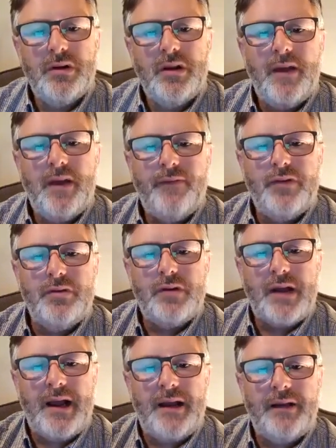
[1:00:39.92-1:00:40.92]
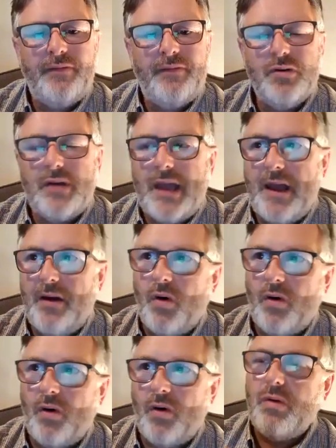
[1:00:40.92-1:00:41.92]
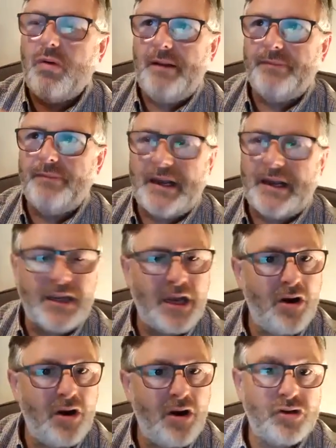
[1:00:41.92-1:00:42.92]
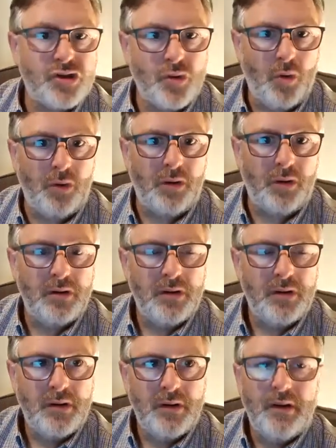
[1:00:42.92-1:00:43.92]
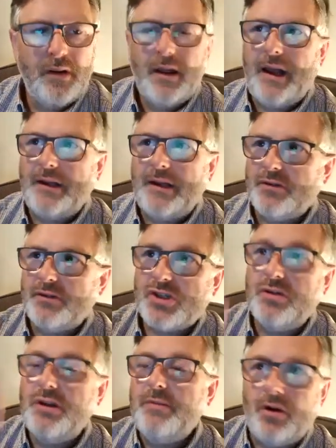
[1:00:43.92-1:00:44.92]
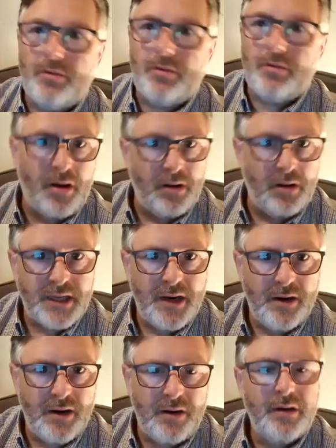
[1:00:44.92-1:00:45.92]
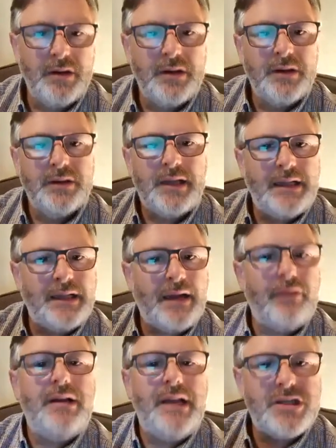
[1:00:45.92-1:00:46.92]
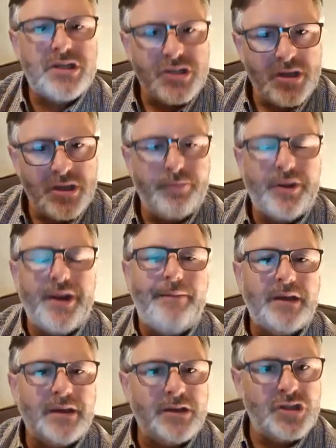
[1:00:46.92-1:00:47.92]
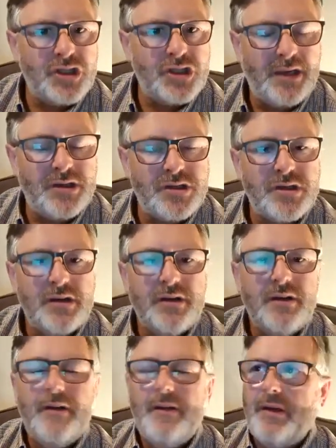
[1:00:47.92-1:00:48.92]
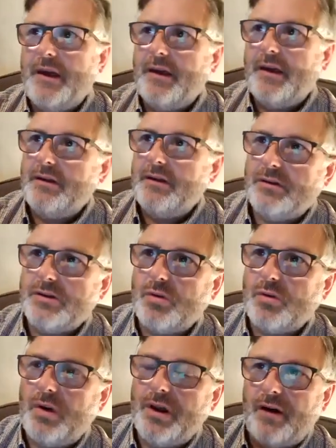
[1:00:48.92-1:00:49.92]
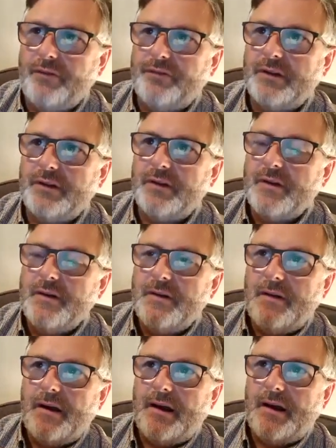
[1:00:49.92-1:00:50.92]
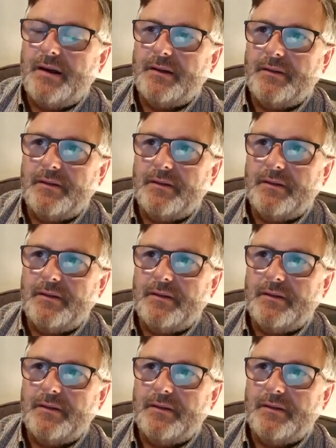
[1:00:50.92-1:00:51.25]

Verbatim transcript: if you can if you get overwhelmed in that carer's role and you suddenly become all carer, then that relationship dynamic can change. Because uh, quite often uh,